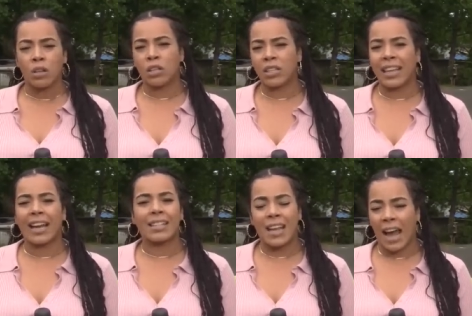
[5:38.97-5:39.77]
to see
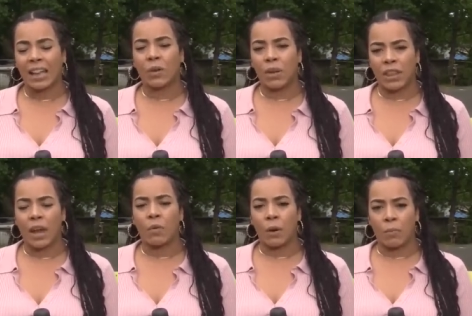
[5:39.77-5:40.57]
exactly what
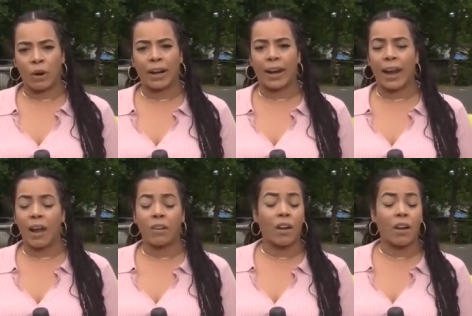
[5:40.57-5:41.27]
they were bringing out.